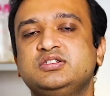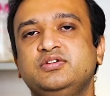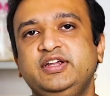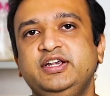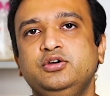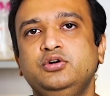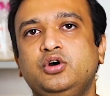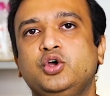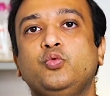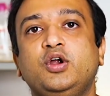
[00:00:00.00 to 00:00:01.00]
was the
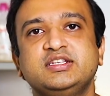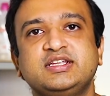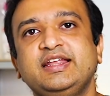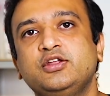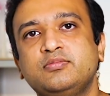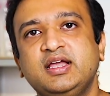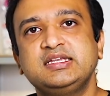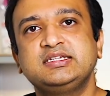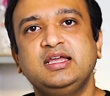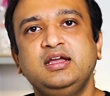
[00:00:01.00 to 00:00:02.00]
video on what is
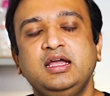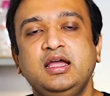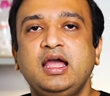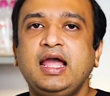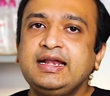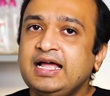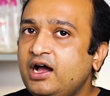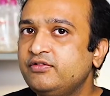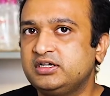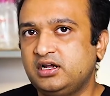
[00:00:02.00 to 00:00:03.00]
gynecomastia
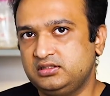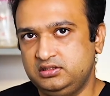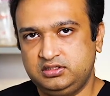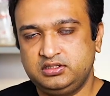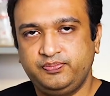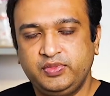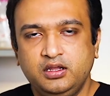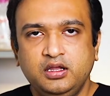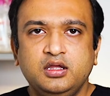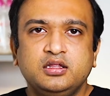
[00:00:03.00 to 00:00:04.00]
and how it occurs.
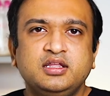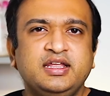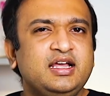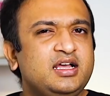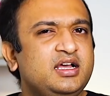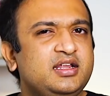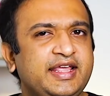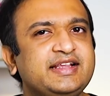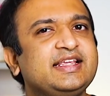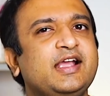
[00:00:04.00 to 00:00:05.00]
In
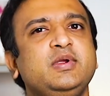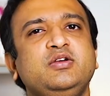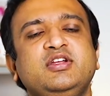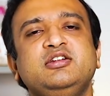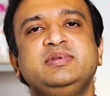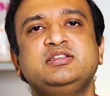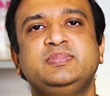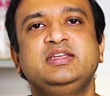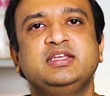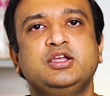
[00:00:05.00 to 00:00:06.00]
our next segment,
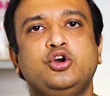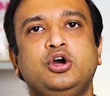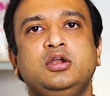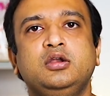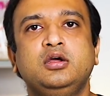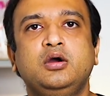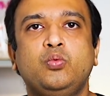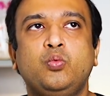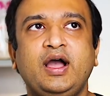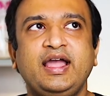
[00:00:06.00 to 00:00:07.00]
we'll be speaking
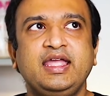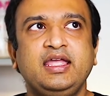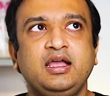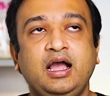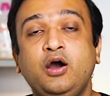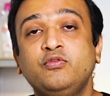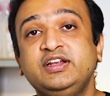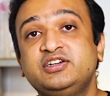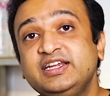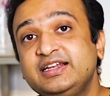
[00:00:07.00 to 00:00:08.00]
on
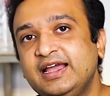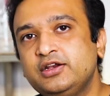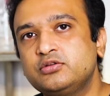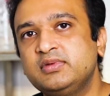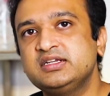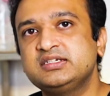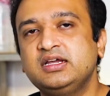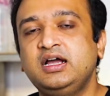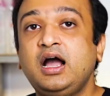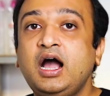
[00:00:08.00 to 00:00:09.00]
how we treat
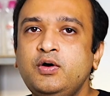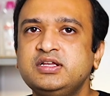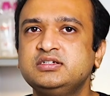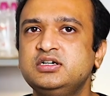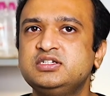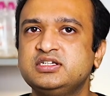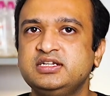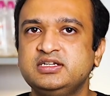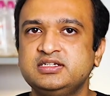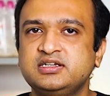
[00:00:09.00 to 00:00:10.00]
gynecomastia, how our
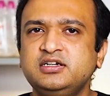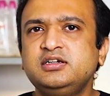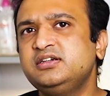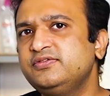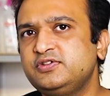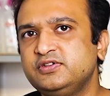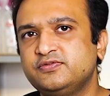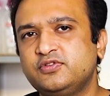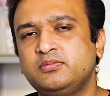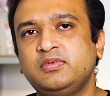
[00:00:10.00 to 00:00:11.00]
surgery is a little
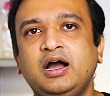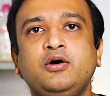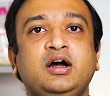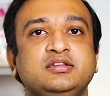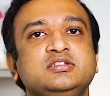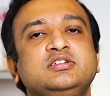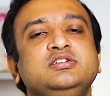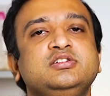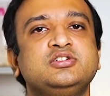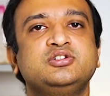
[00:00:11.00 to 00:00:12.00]
different from how
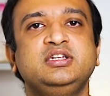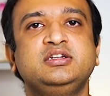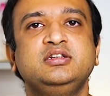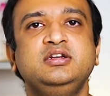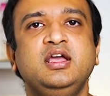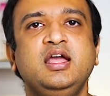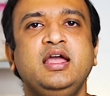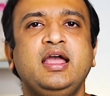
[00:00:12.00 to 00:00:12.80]
other surgeons treat it,